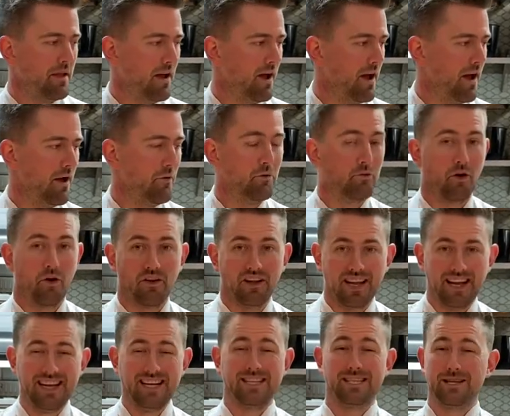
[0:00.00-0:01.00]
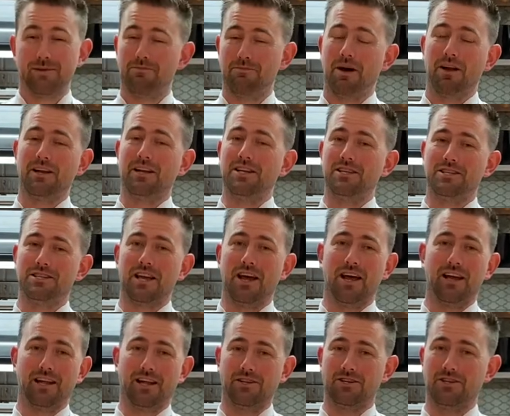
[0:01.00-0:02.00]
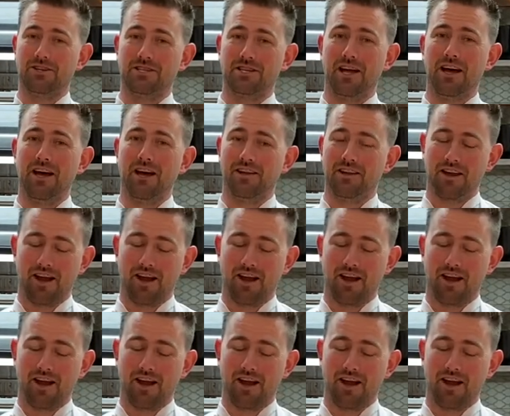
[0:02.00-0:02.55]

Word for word: Uh, we've got an Easter Bunny's little dessert,